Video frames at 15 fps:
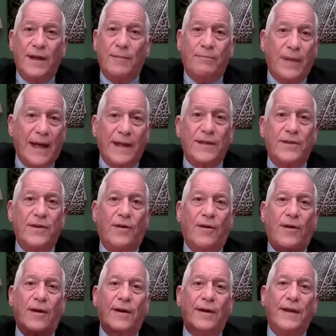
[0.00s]
a
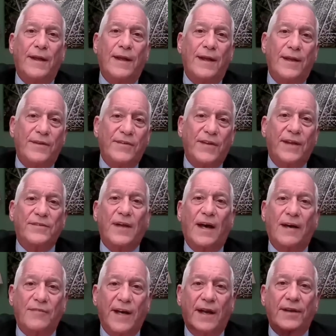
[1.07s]
backyard, and he says,
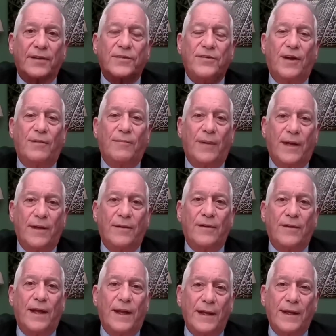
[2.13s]
"I've got to start my
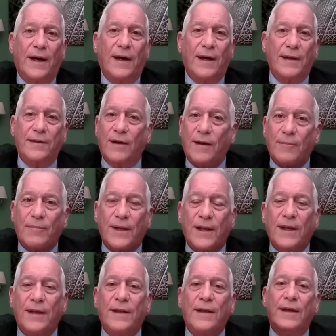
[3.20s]
own AI
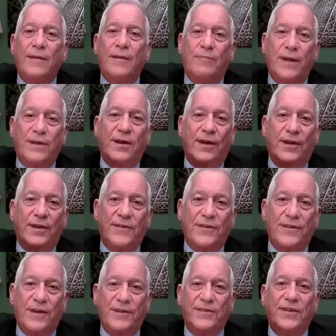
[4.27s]
company because
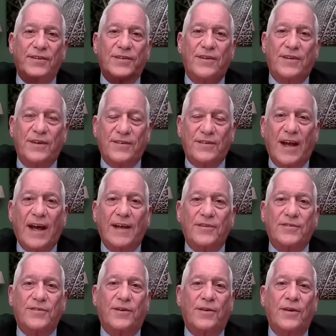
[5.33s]
this is a
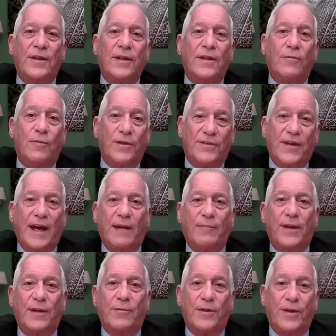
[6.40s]
disaster, what's
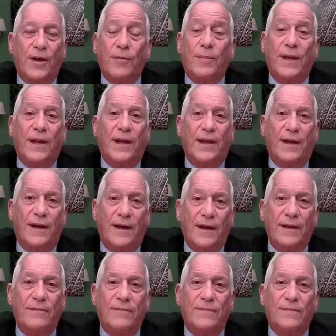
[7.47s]
happening with
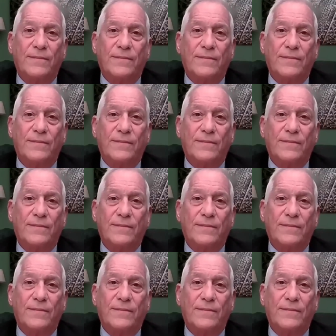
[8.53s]
OpenAI."